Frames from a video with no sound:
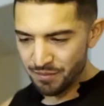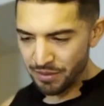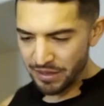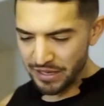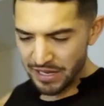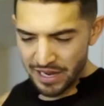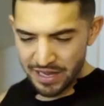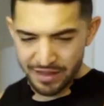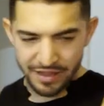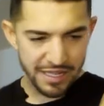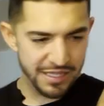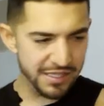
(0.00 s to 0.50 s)
But
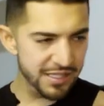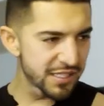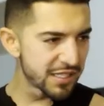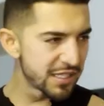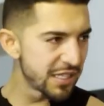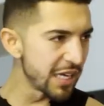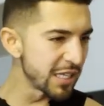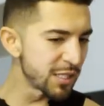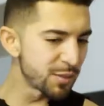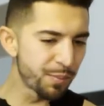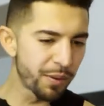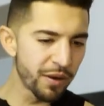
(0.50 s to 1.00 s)
yeah, that's
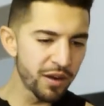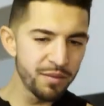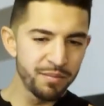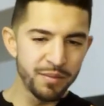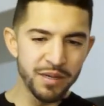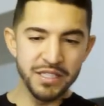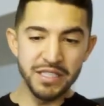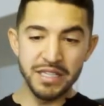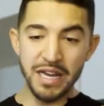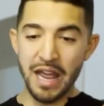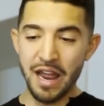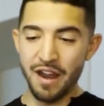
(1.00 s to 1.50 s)
that's pretty
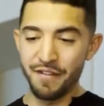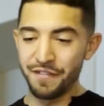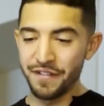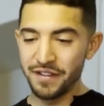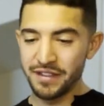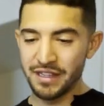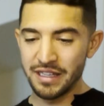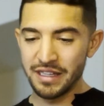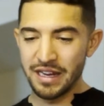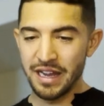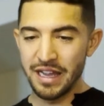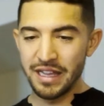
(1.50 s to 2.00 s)
much
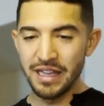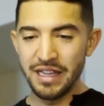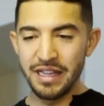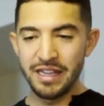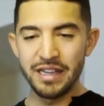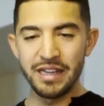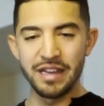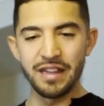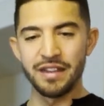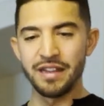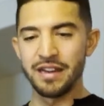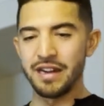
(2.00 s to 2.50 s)
everything I
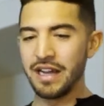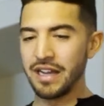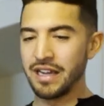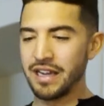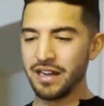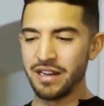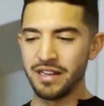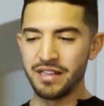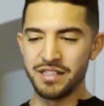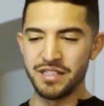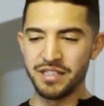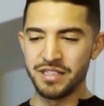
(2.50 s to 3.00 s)
eat. And then I
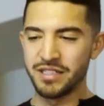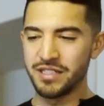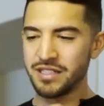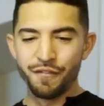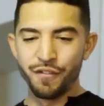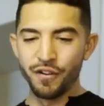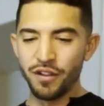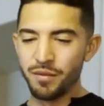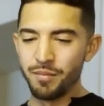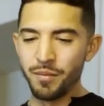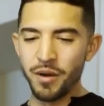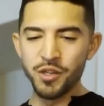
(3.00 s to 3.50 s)
kind of just,
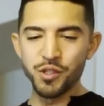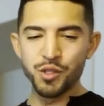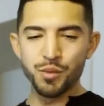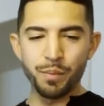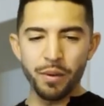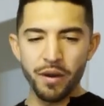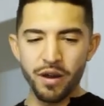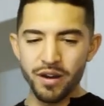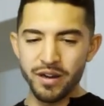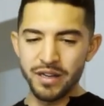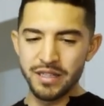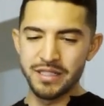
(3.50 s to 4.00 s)
for the most
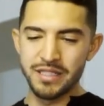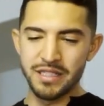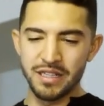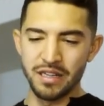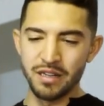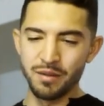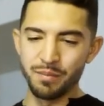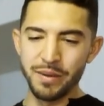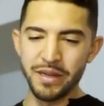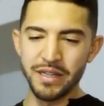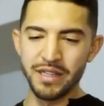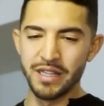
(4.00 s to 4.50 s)
part, it's
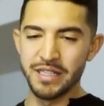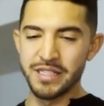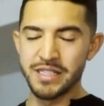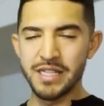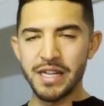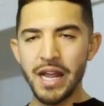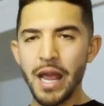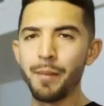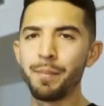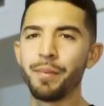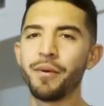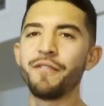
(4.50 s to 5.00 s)
gonna be the
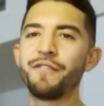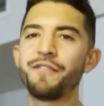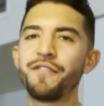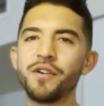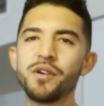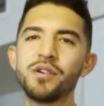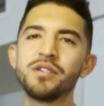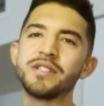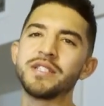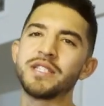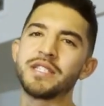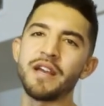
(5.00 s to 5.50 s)
staple
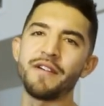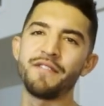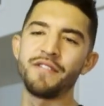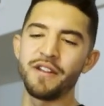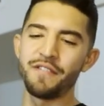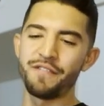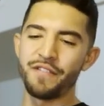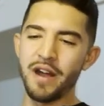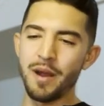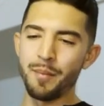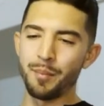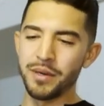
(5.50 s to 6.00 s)
food
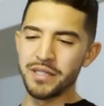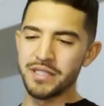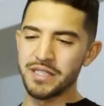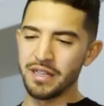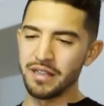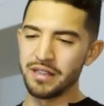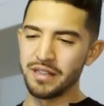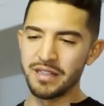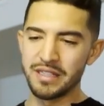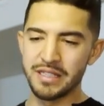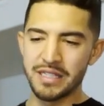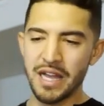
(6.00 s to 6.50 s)
75%
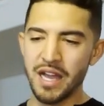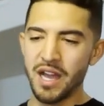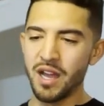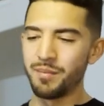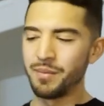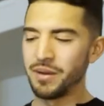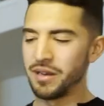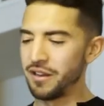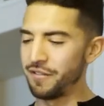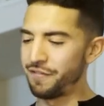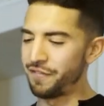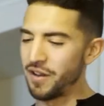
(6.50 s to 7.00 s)
of the time.
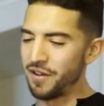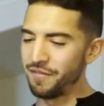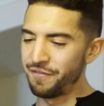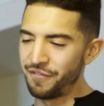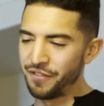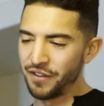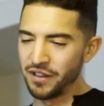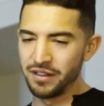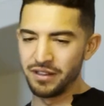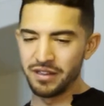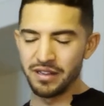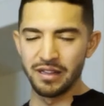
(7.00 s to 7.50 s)
And if I'm
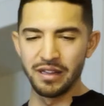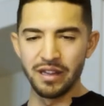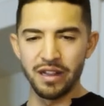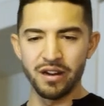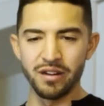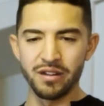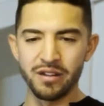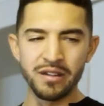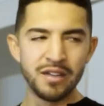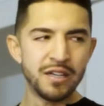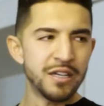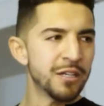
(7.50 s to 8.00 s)
feeling a
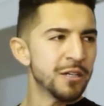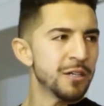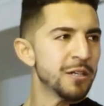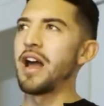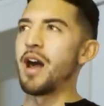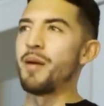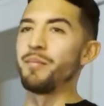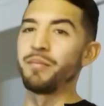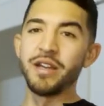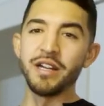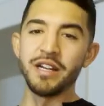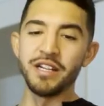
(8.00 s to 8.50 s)
little,
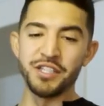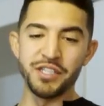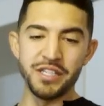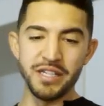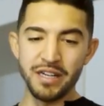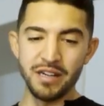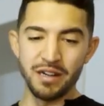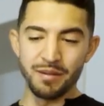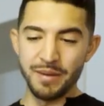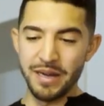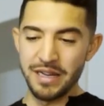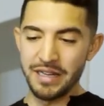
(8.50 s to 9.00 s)
I'm gonna
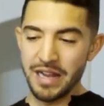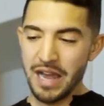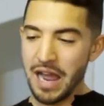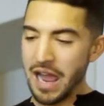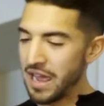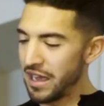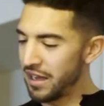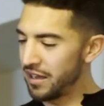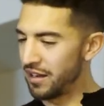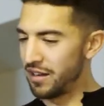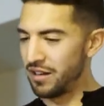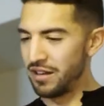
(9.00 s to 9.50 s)
cheat on my
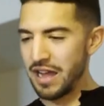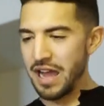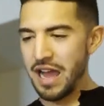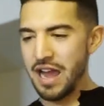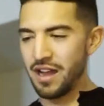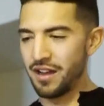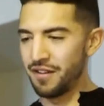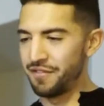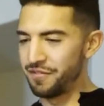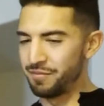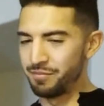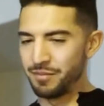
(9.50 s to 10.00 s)
diet, I'll
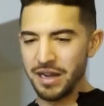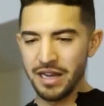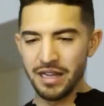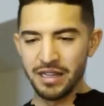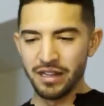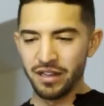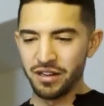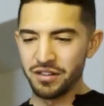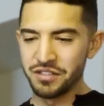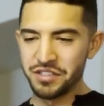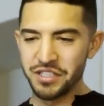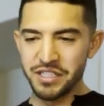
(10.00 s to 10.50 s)
have my
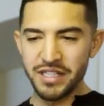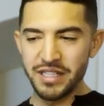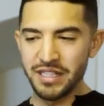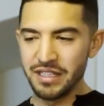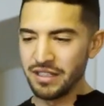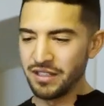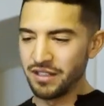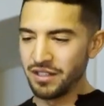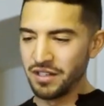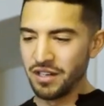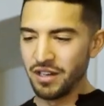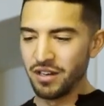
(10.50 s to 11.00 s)
little
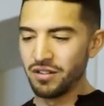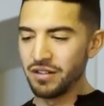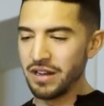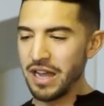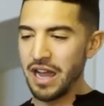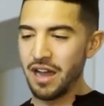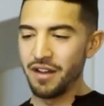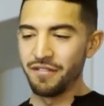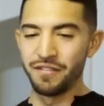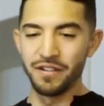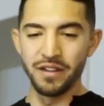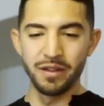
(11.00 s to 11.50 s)
cheat, you know,
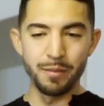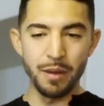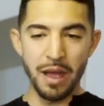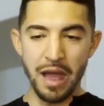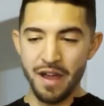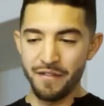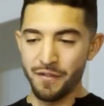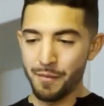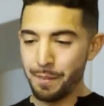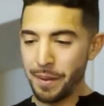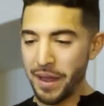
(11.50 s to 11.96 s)
have a, have a